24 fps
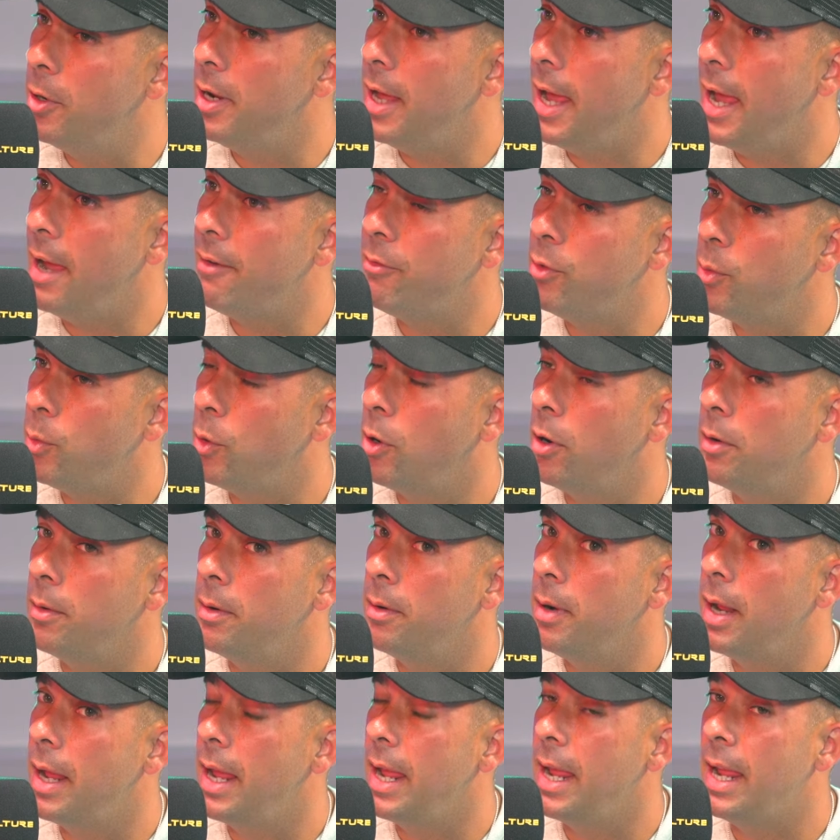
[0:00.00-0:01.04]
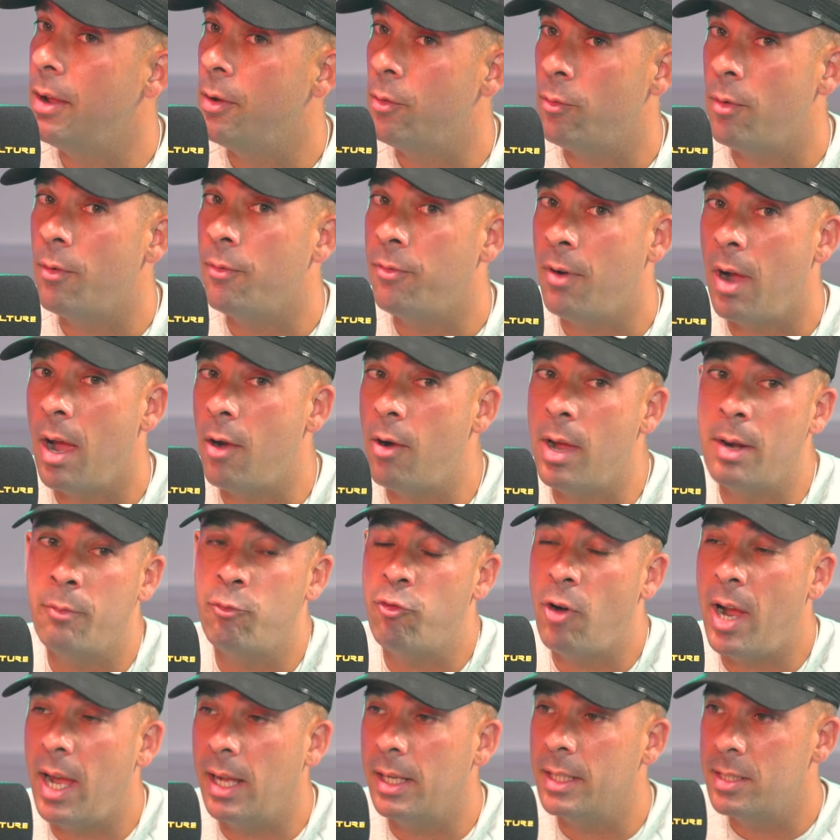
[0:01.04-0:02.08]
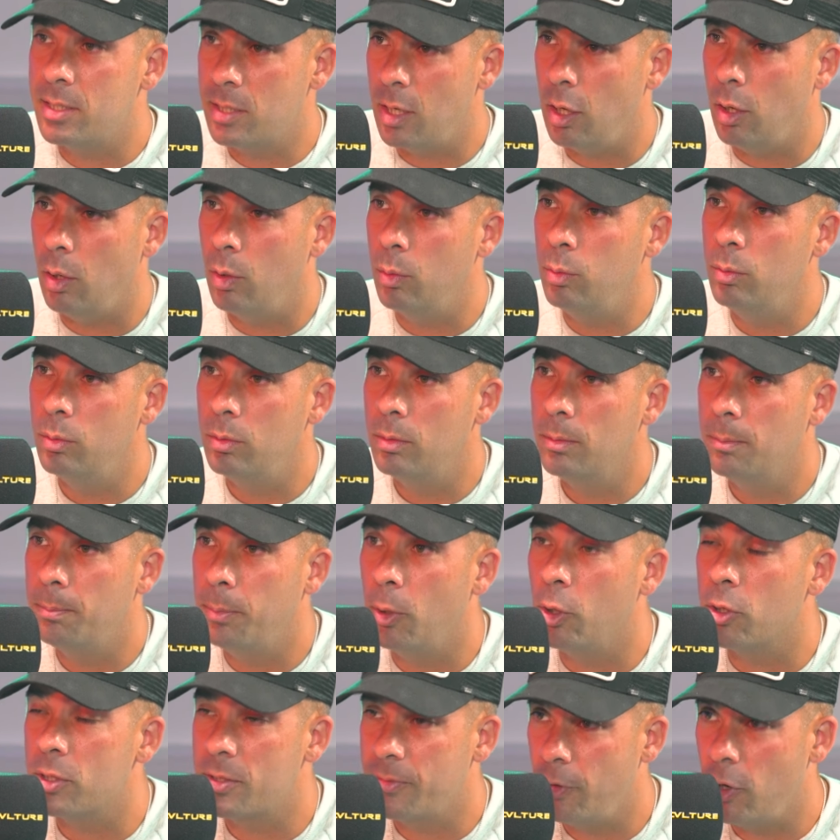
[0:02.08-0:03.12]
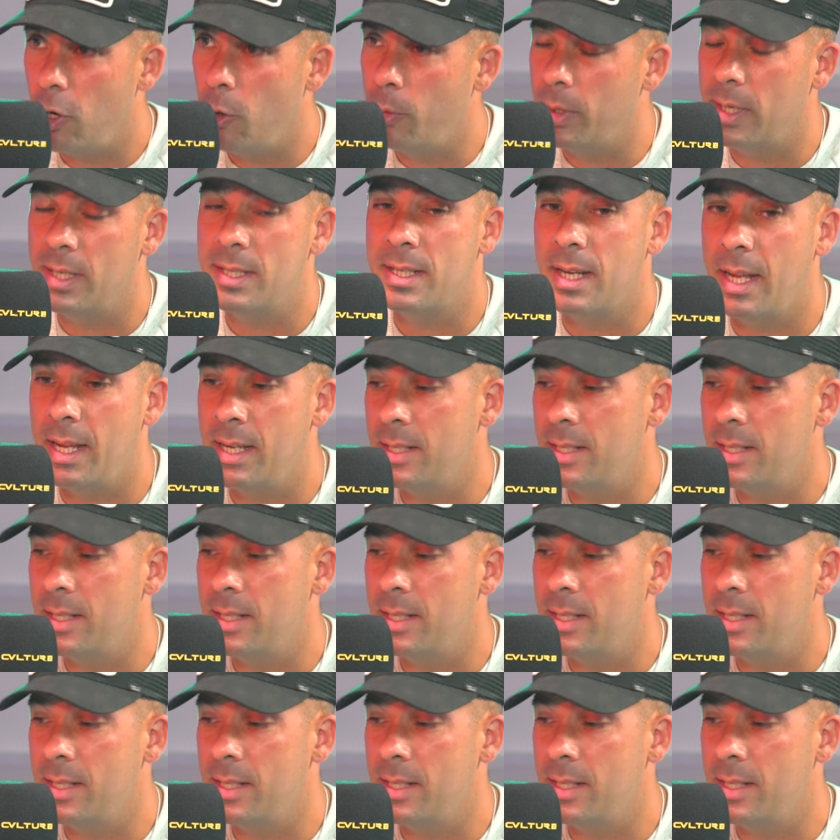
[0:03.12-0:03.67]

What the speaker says: that everyone, and rightly so, puts forward is